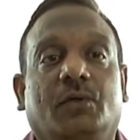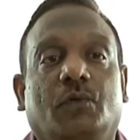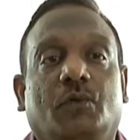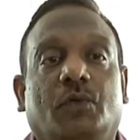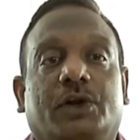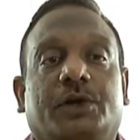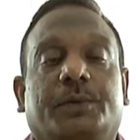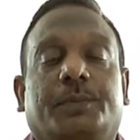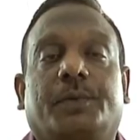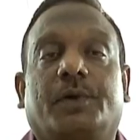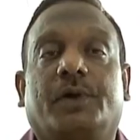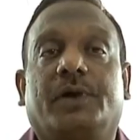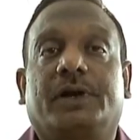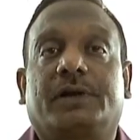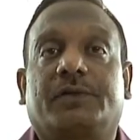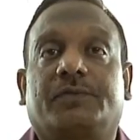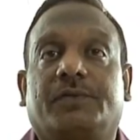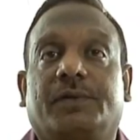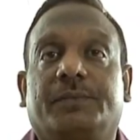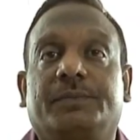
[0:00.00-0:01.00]
work
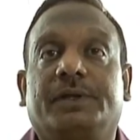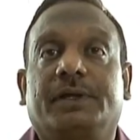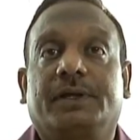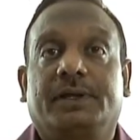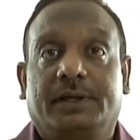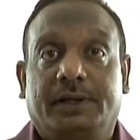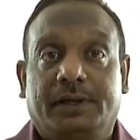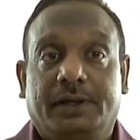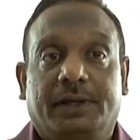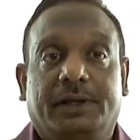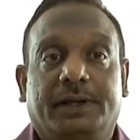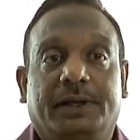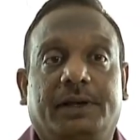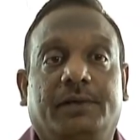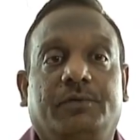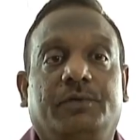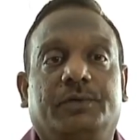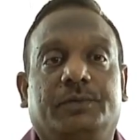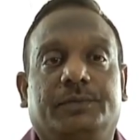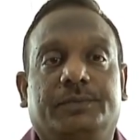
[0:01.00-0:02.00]
product from the
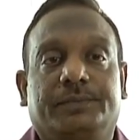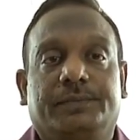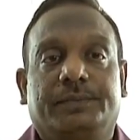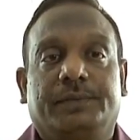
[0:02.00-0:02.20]
review.